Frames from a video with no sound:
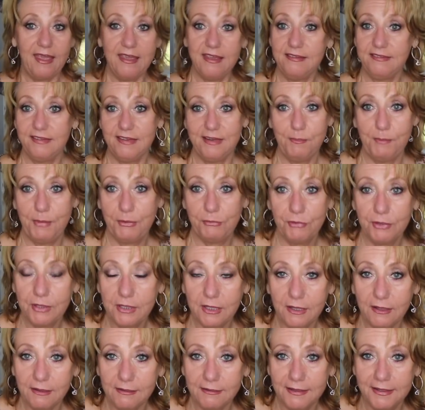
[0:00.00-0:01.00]
Is it a
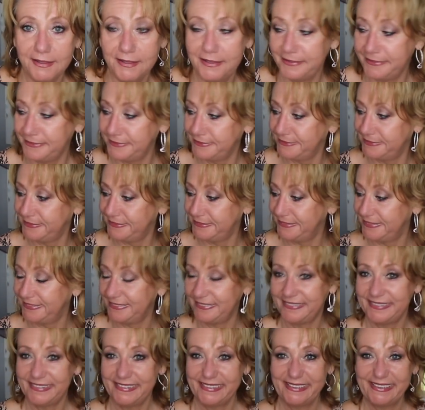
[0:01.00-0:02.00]
miracle?
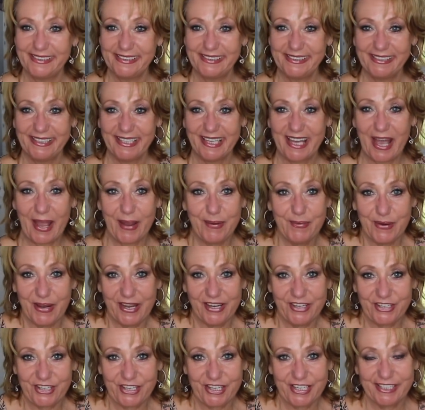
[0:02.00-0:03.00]
I
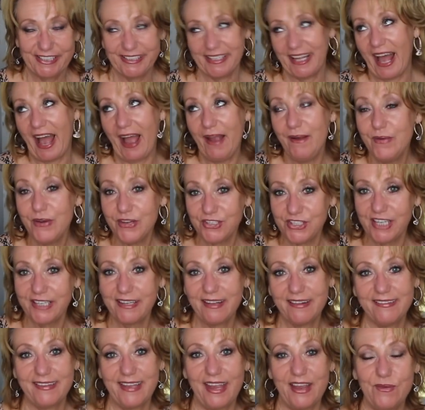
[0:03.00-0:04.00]
wish. I wish I
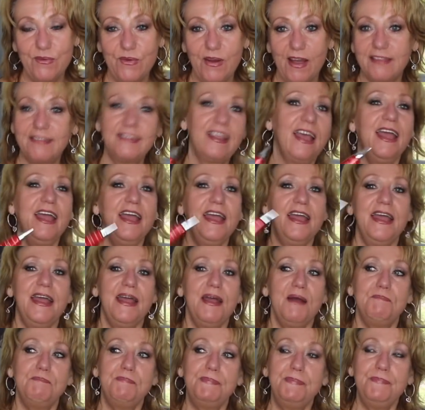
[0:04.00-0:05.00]
could say it was.
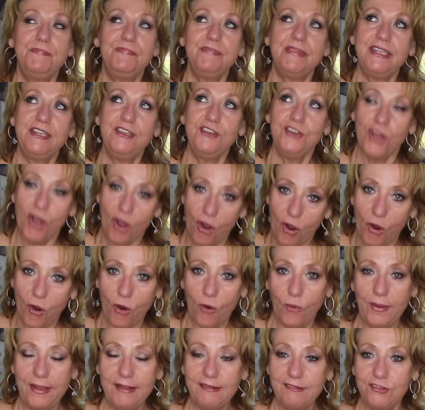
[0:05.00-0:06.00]

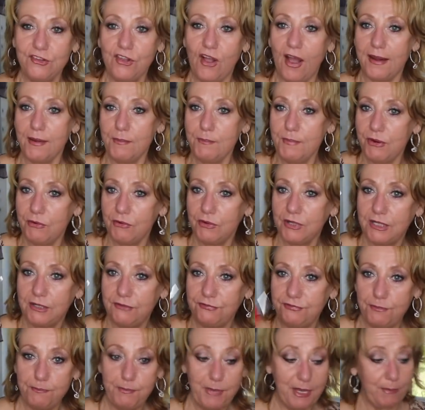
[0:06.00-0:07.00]
No, it's not a
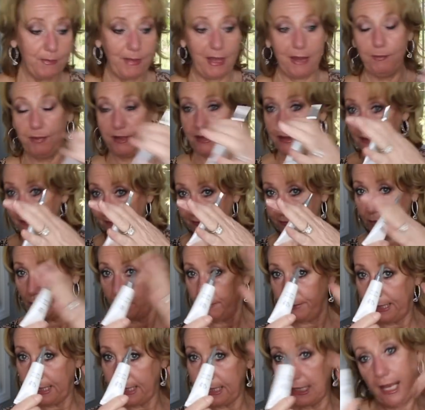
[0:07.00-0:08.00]
miracle for me. Maybe this
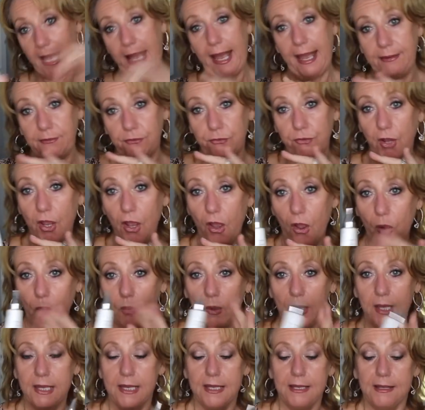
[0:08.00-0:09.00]
will be, I don't
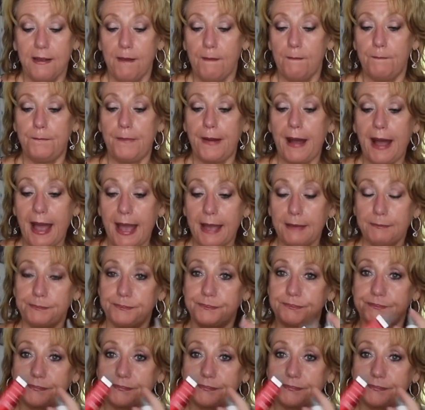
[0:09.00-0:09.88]
know. But